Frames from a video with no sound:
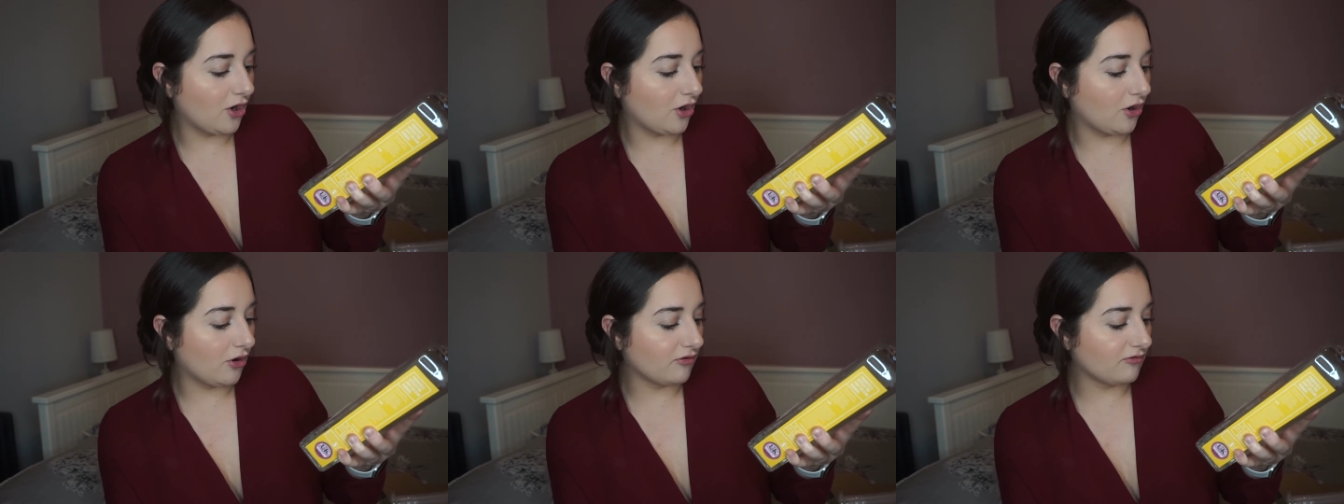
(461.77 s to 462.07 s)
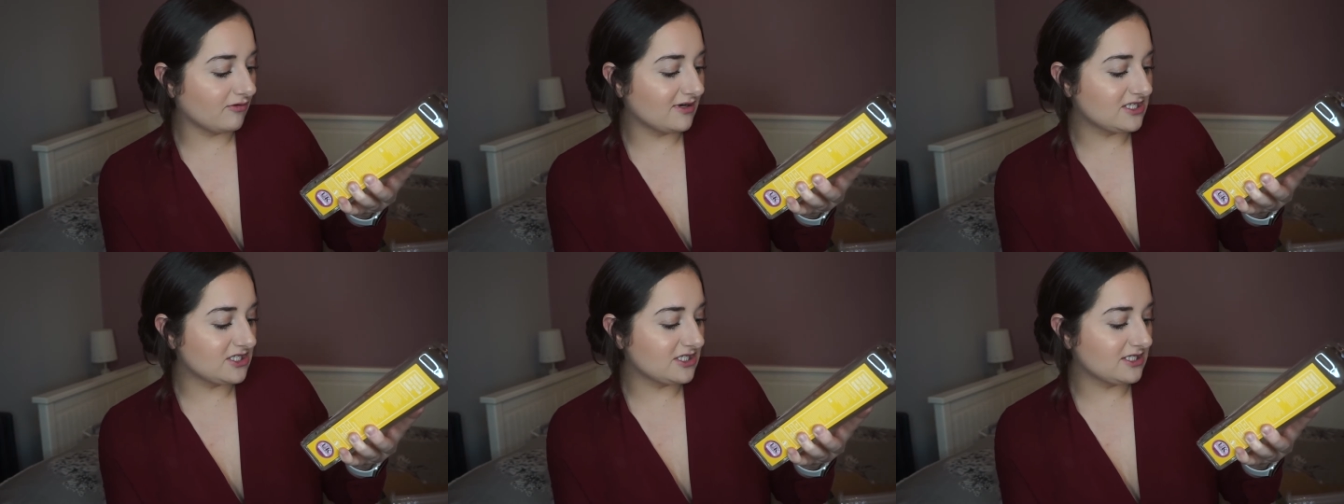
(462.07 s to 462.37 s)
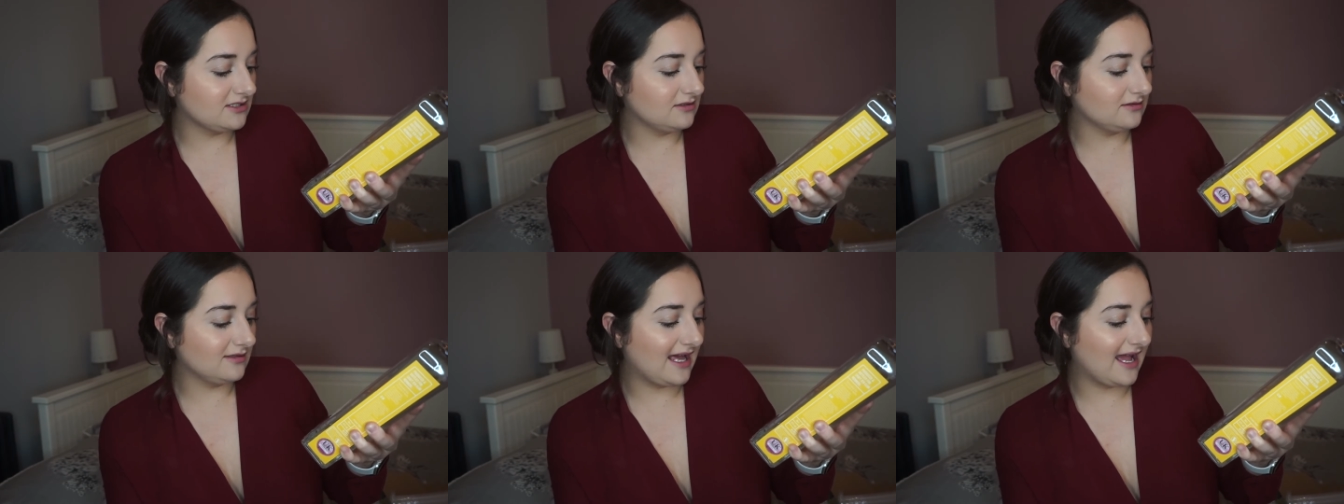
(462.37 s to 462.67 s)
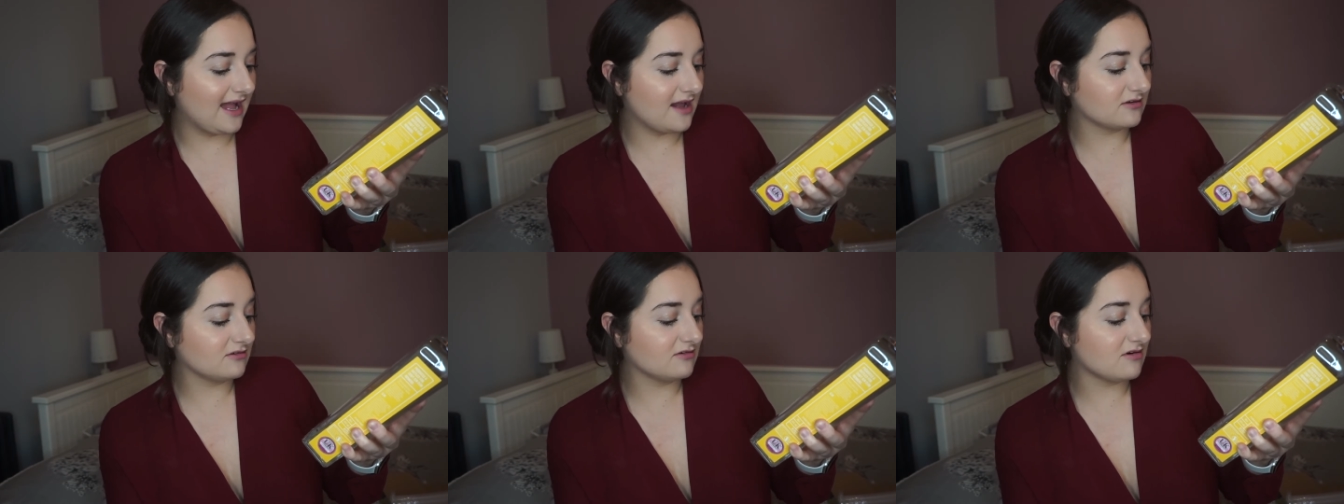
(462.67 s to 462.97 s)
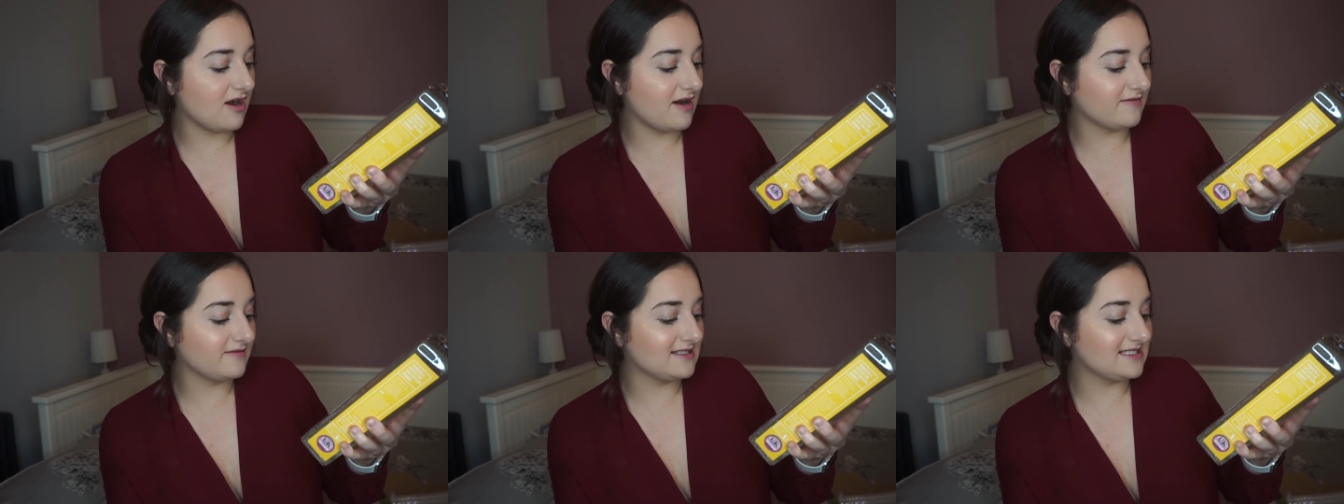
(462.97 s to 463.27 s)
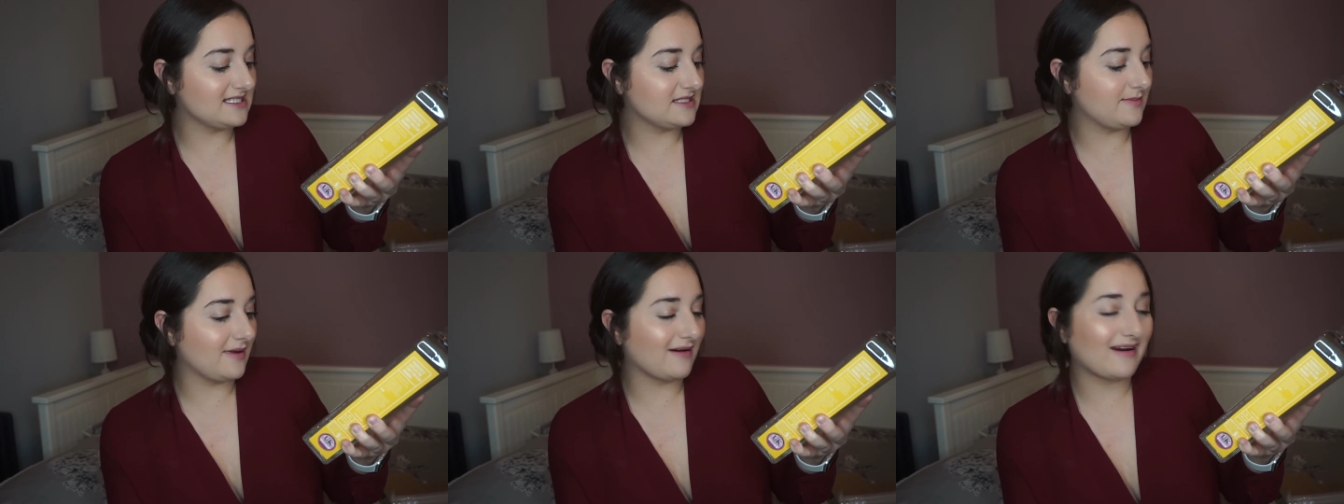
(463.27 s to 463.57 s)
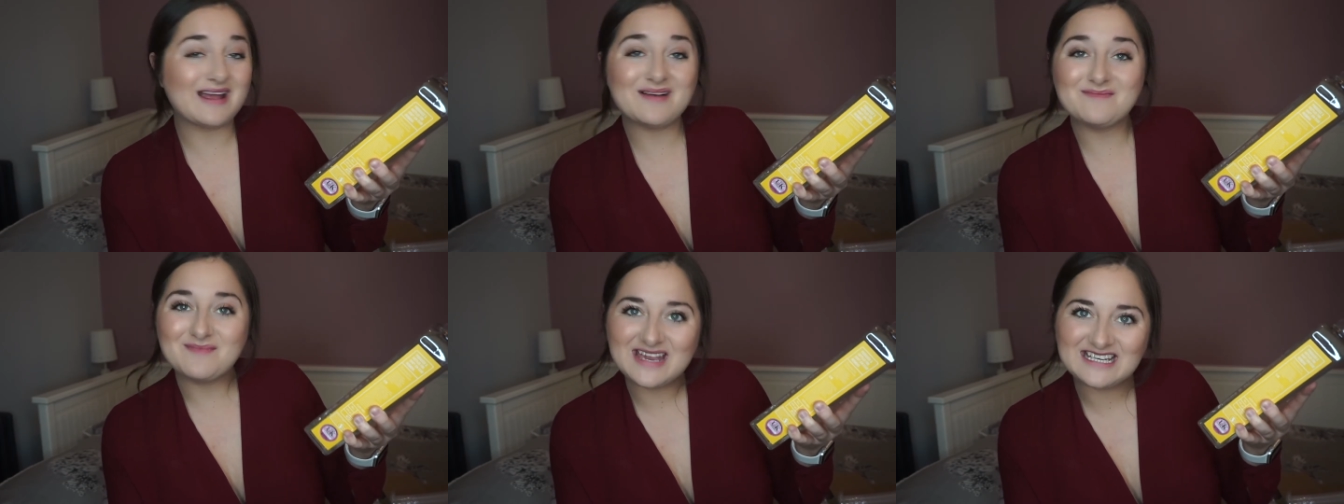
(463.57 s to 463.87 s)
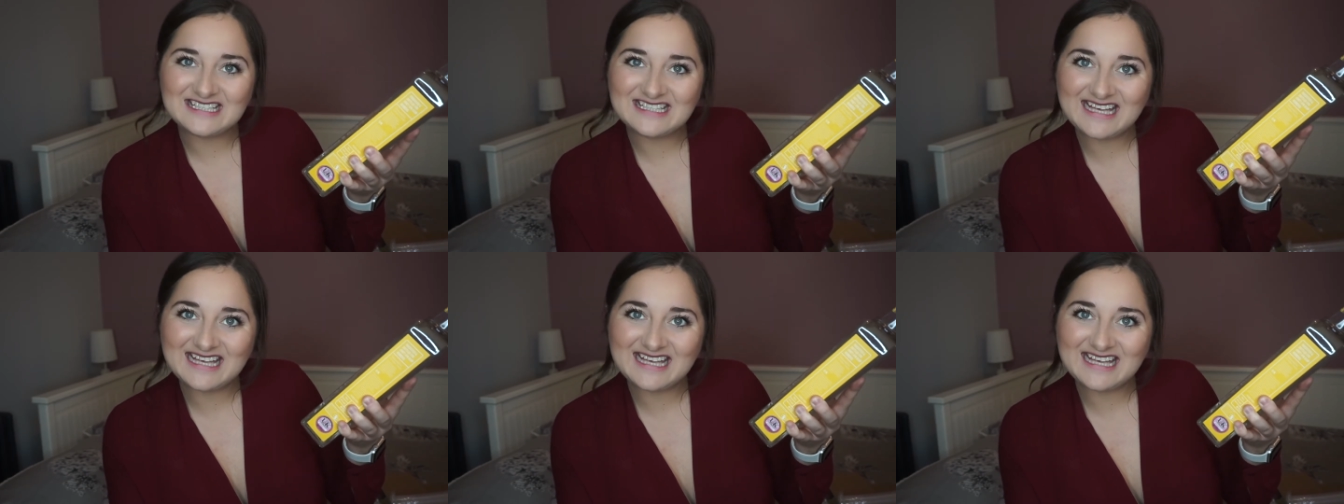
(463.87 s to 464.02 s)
Original handcrafted spirit made